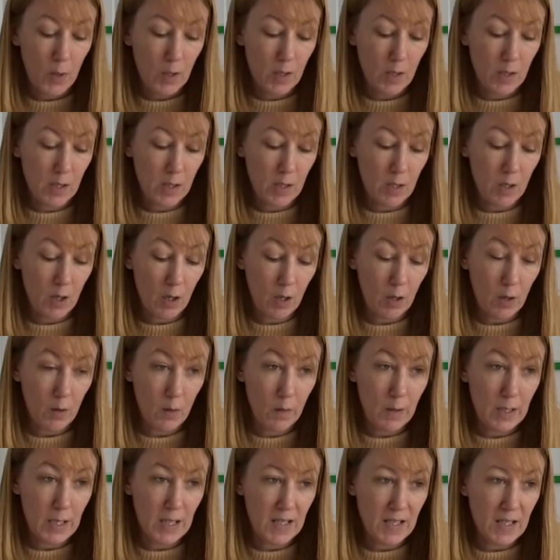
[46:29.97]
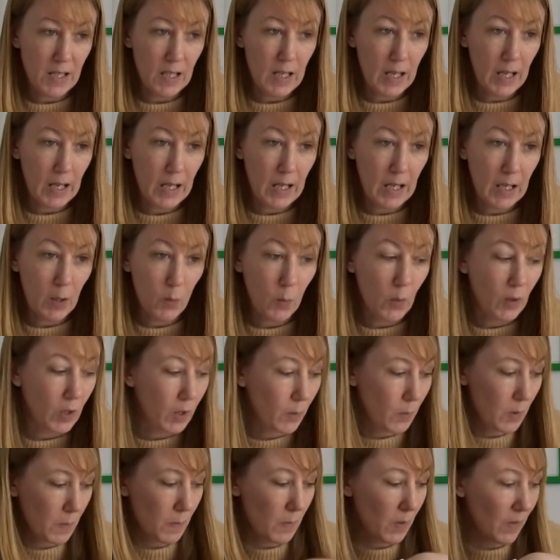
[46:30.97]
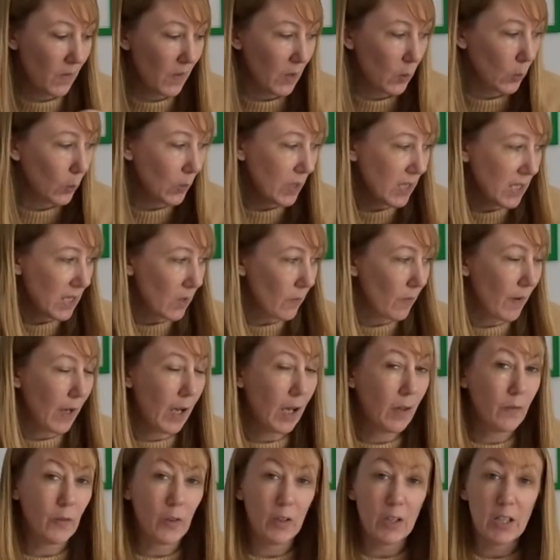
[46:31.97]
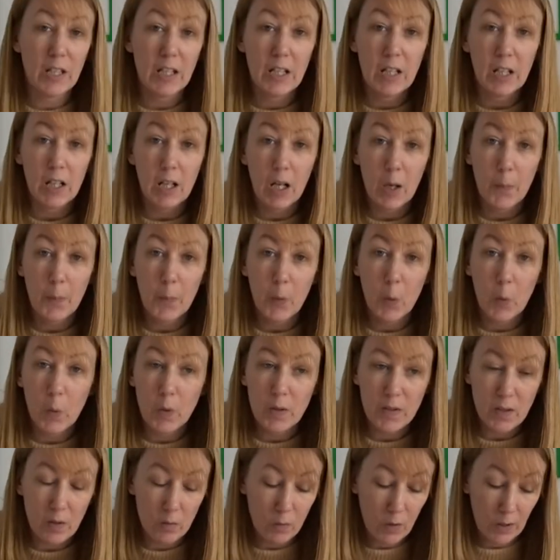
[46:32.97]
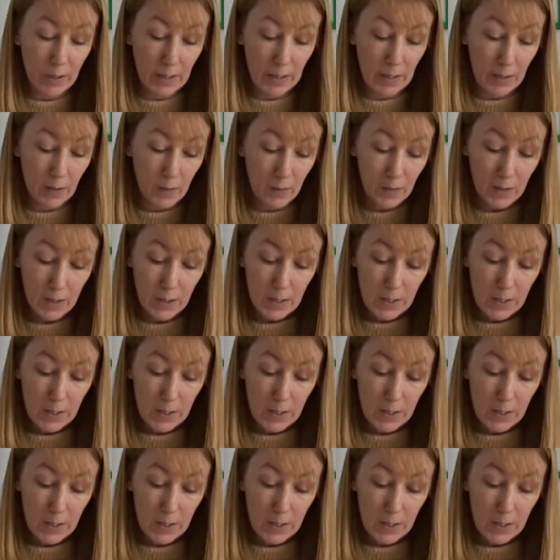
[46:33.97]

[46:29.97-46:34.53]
So yesterday when I was moving all this around, I did a couple because I'd run out.